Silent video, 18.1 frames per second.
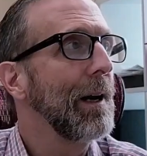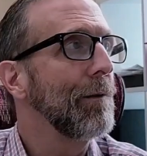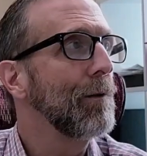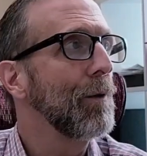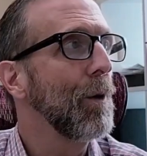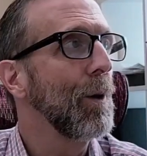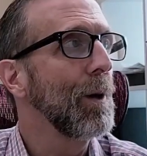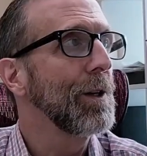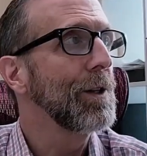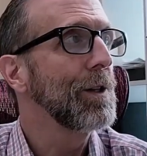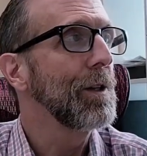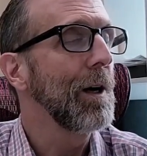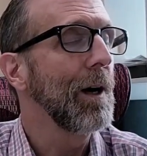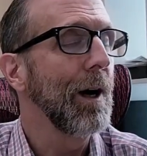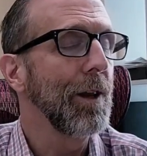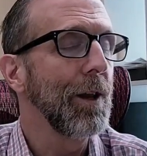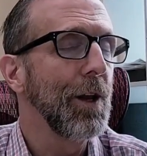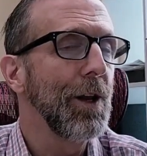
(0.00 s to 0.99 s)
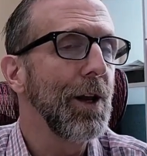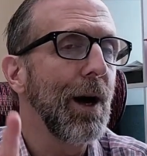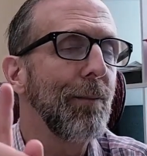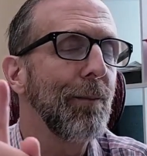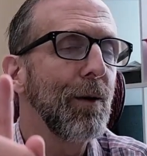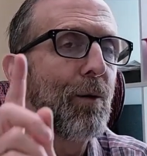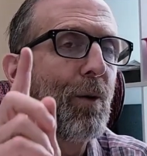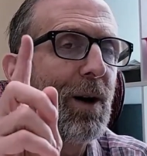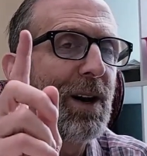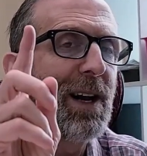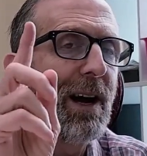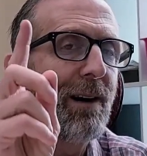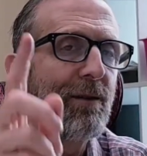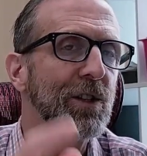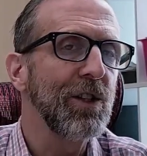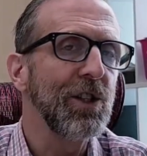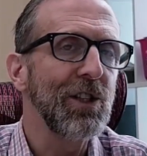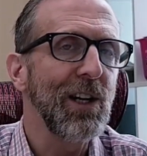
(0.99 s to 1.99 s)
of course, the number one
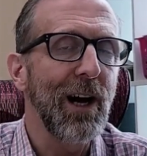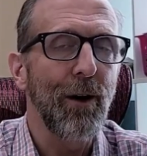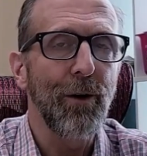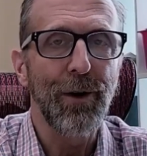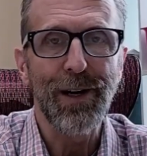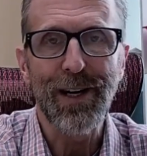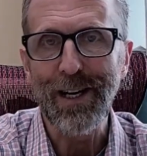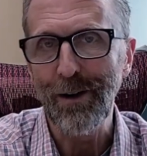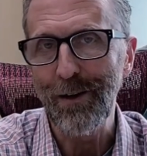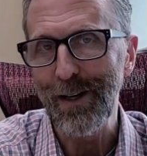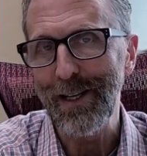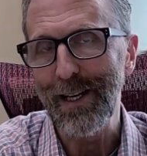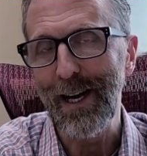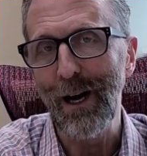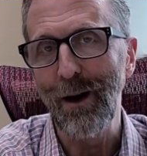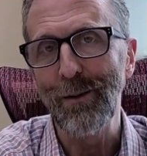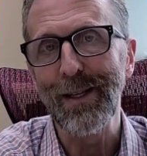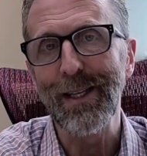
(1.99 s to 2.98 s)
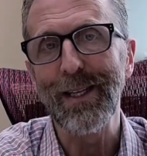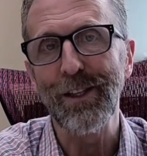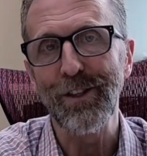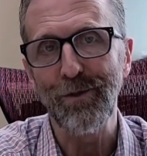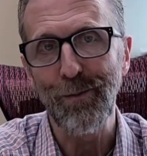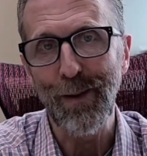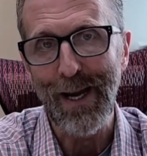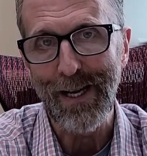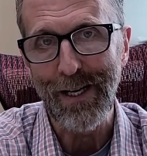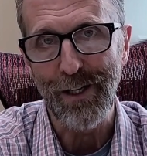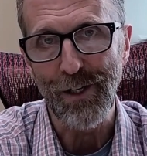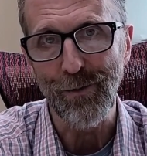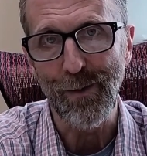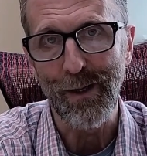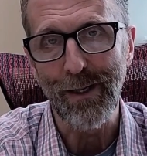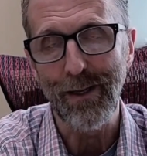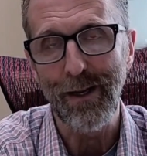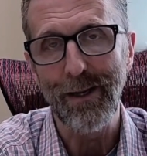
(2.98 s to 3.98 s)
average salary in Erie County is
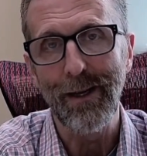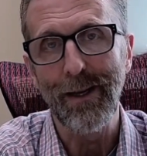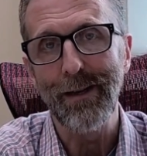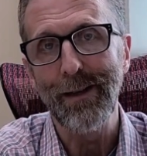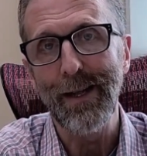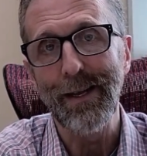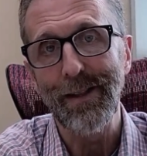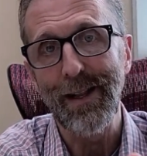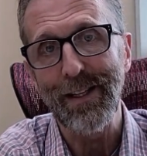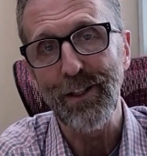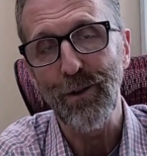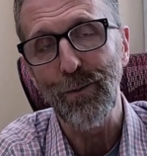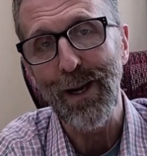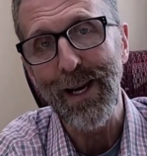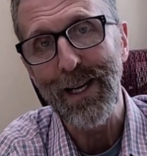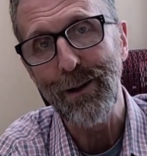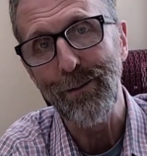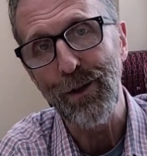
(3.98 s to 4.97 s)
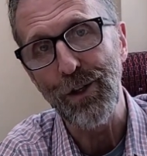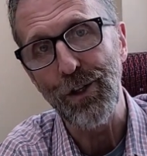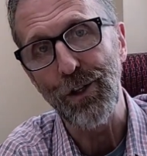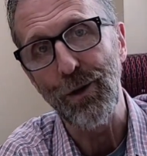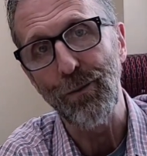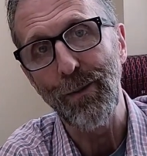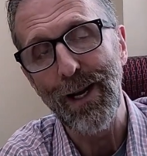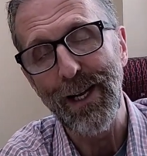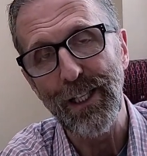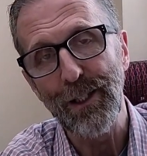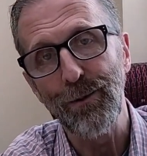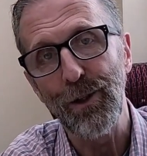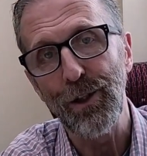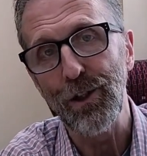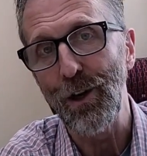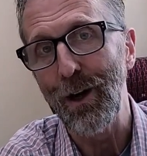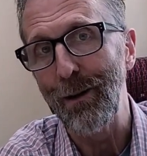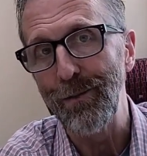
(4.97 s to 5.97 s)
management. And that's management
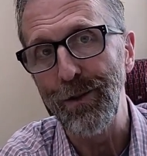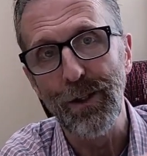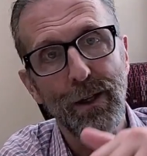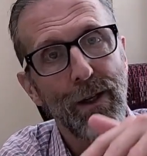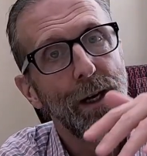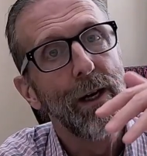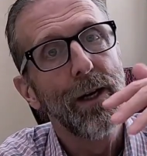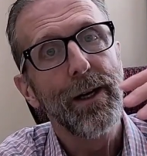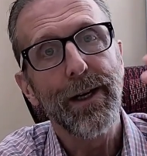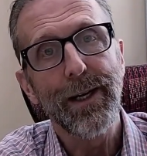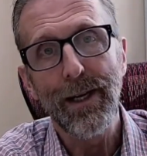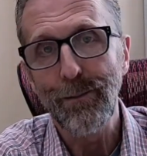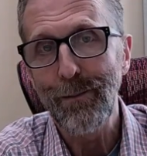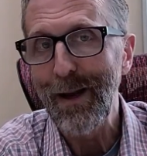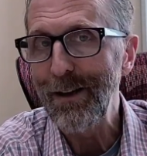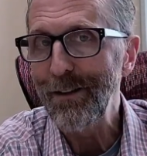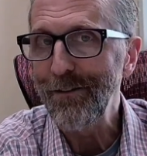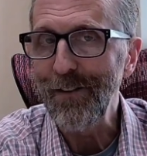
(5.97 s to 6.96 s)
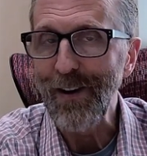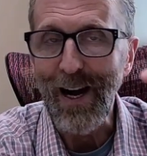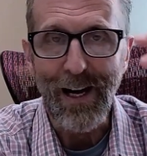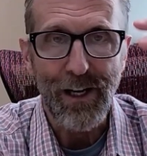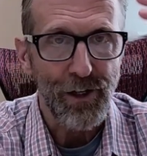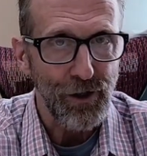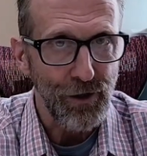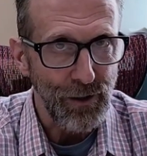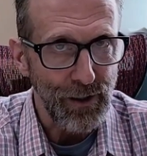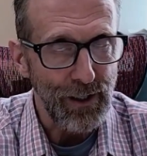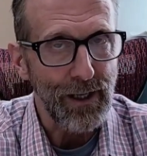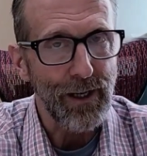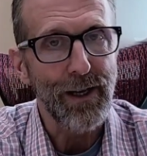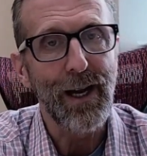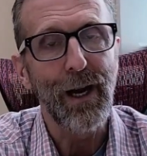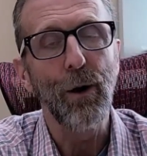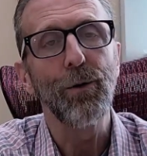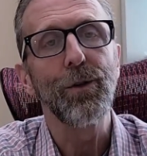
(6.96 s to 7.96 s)
jobs in manufacturing,
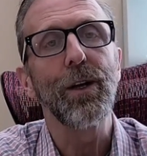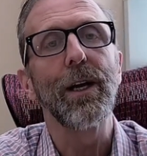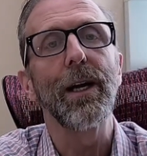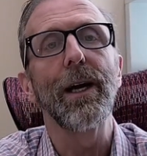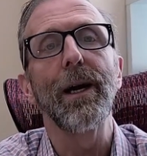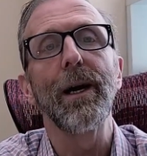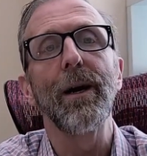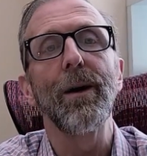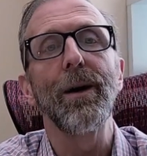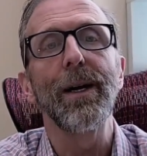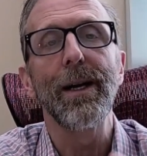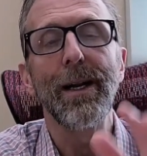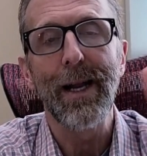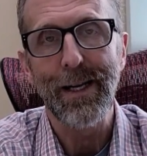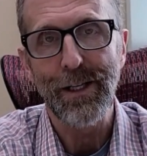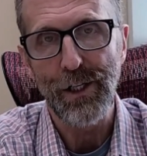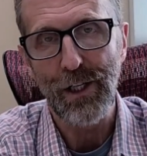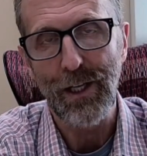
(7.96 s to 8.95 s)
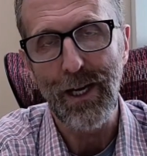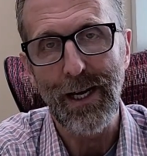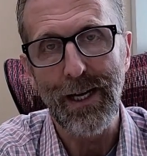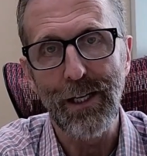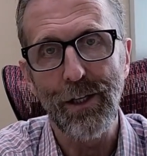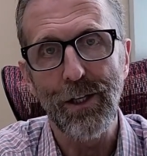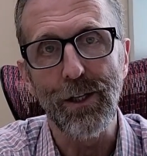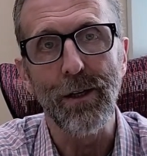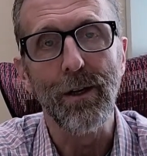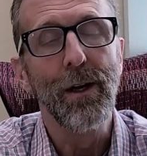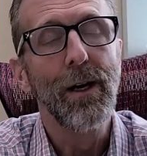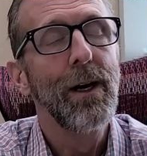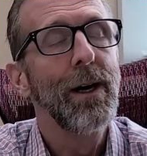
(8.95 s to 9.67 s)
in healthcare, in education.